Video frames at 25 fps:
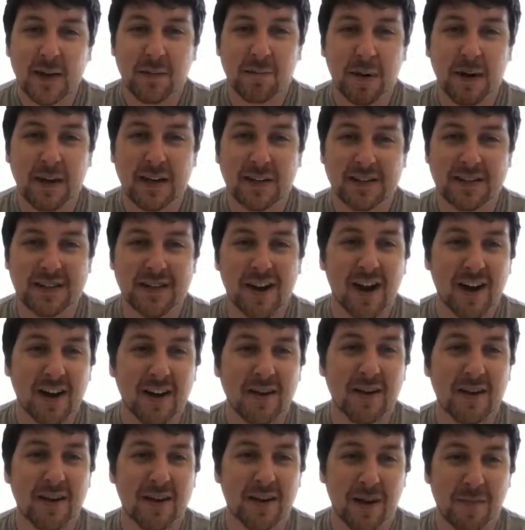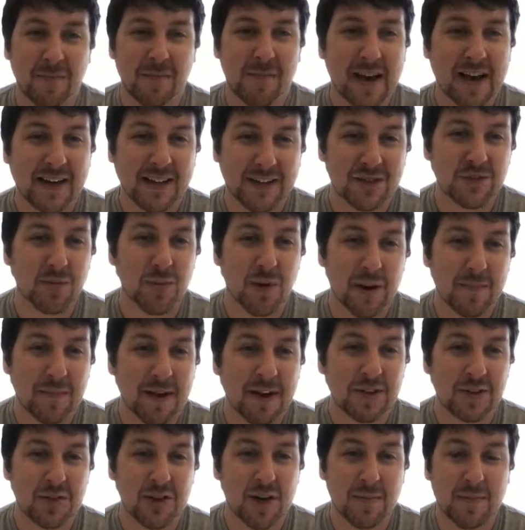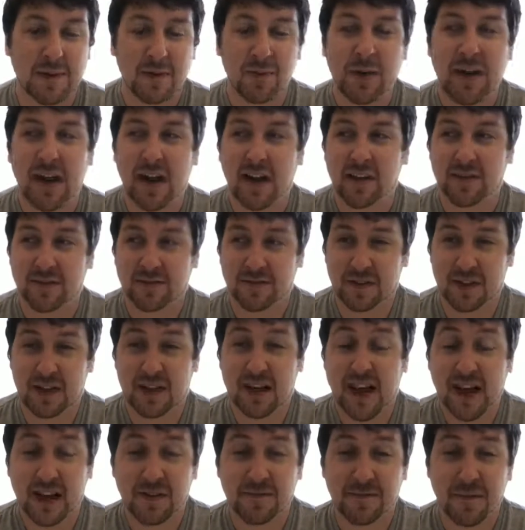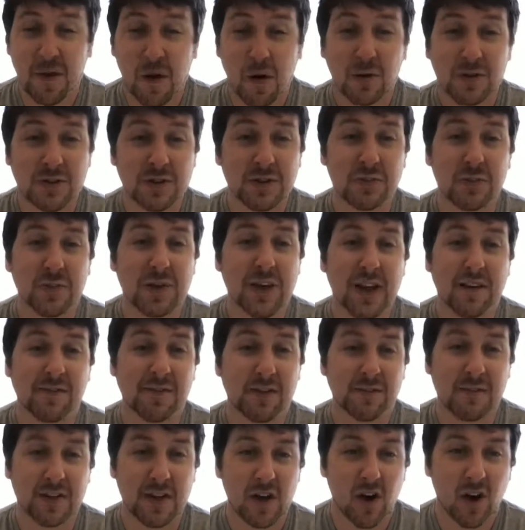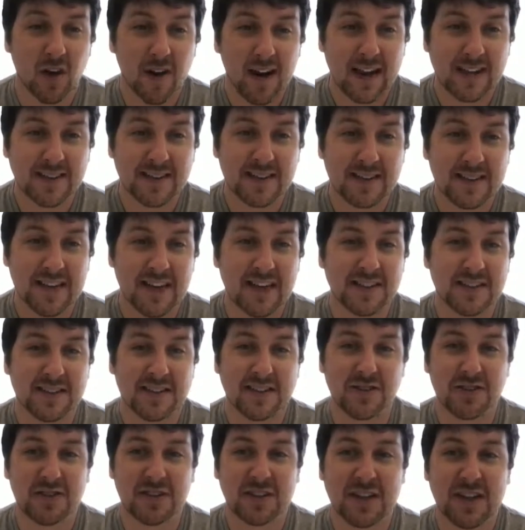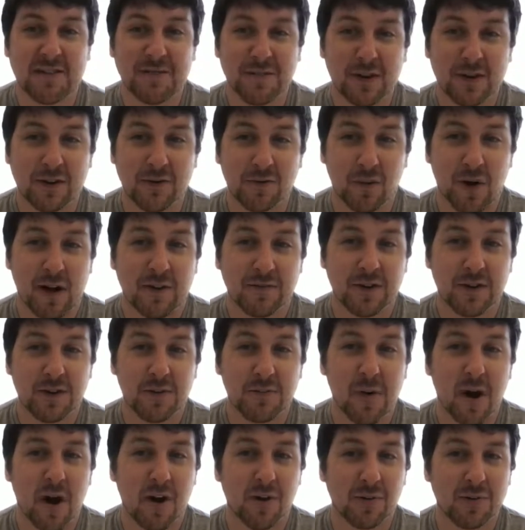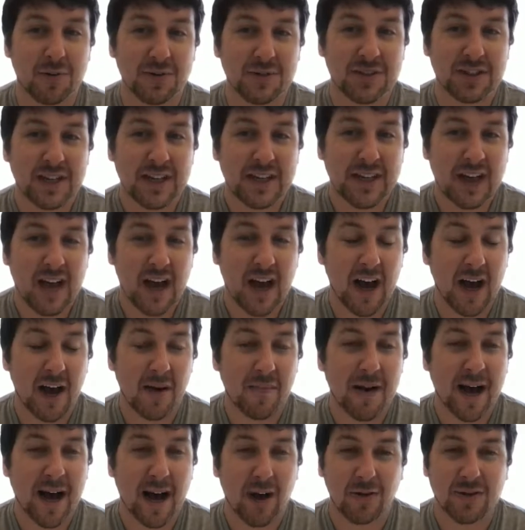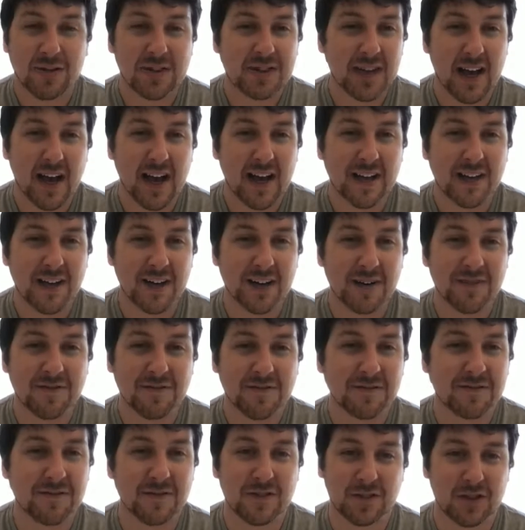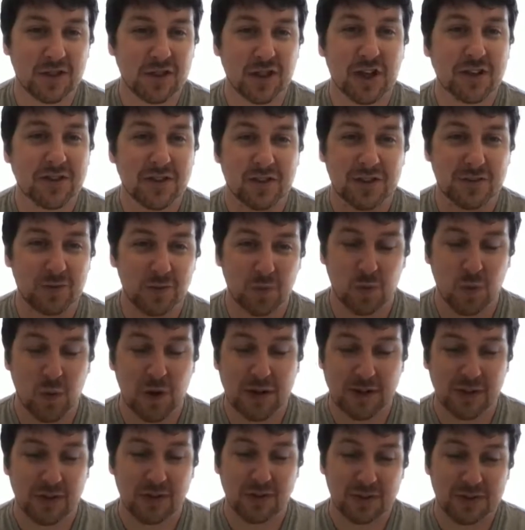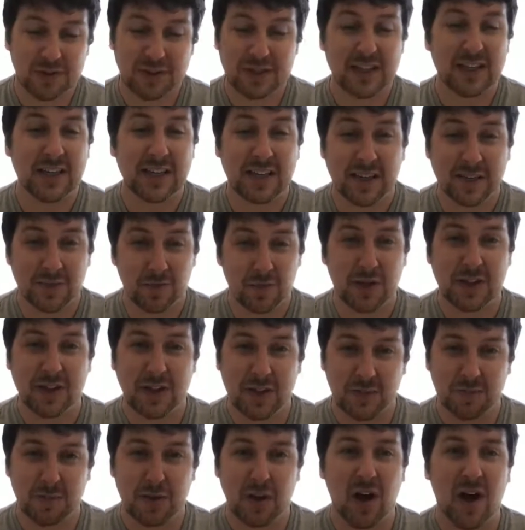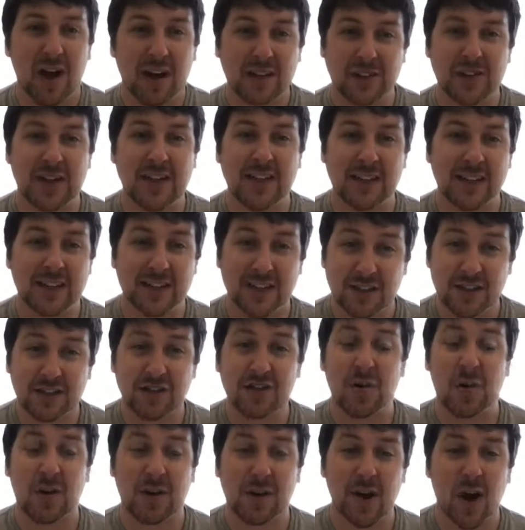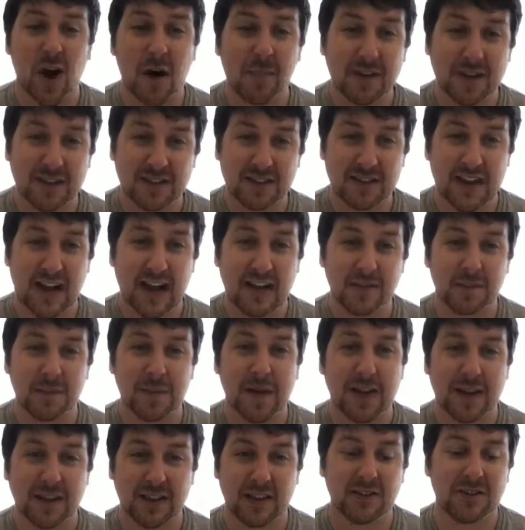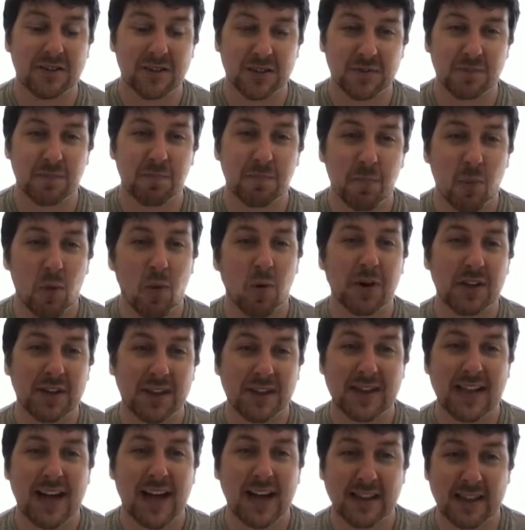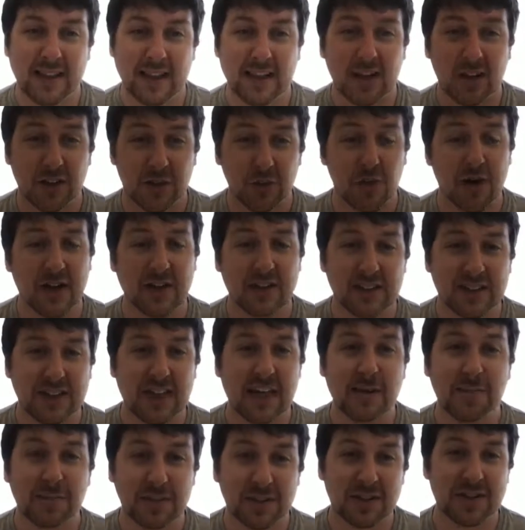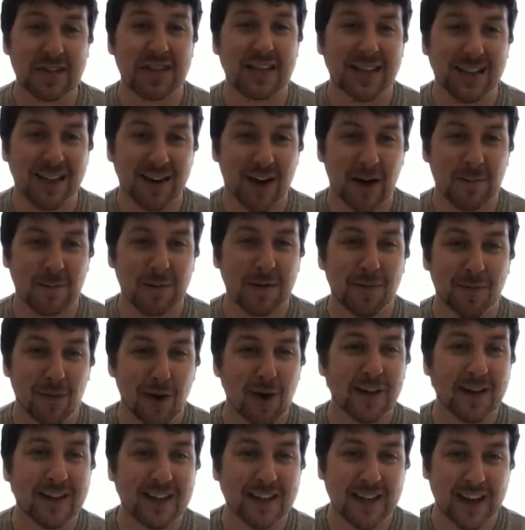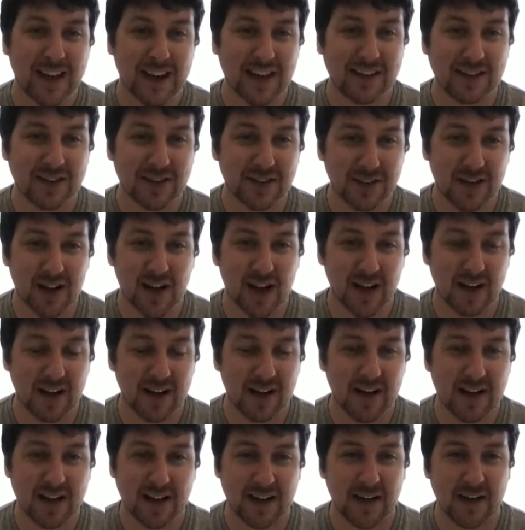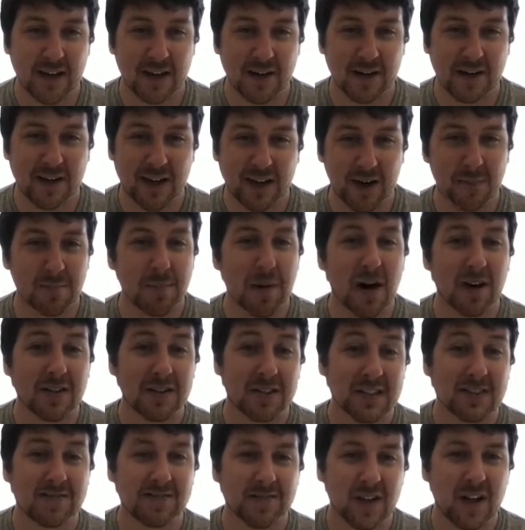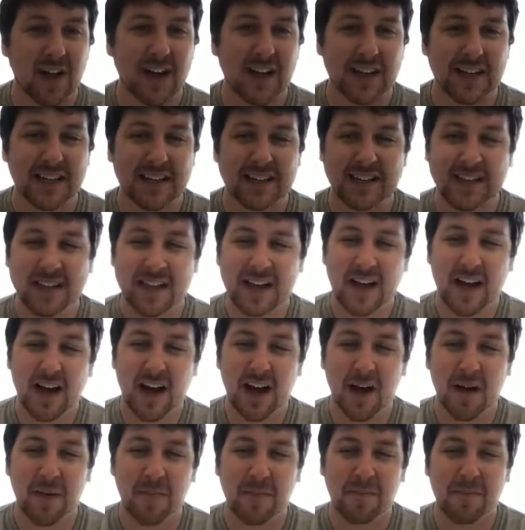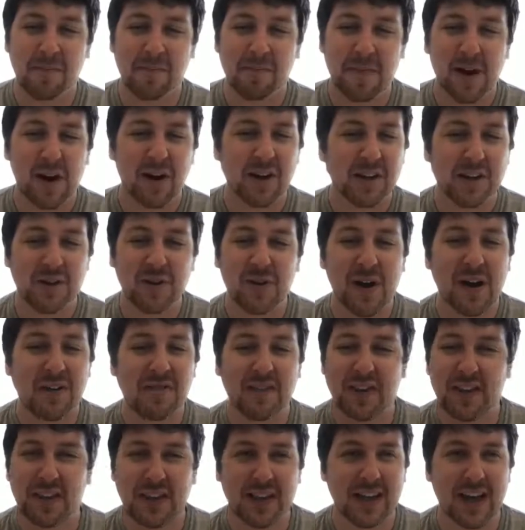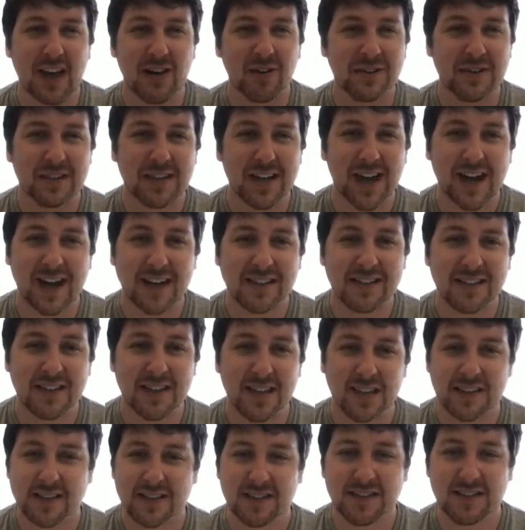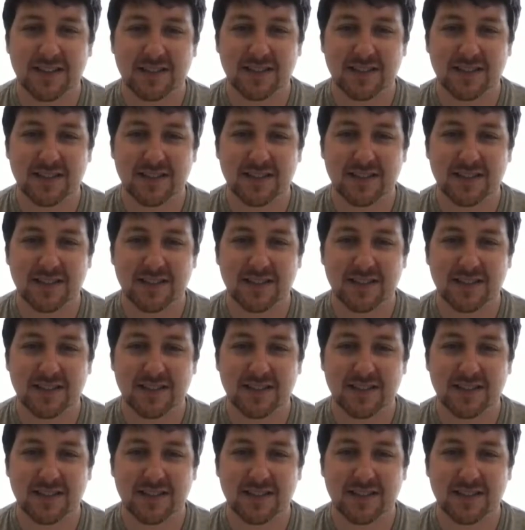but it's not a mandatory measure. I mean, we have the headphones, we have the VR headsets. There's different revenue models outside of just what you see with the blockchain and tokenomics aspect. There's more than that otherwise keeps CEEK up and running and in a positive light. Mary, do you have anything else to add to that?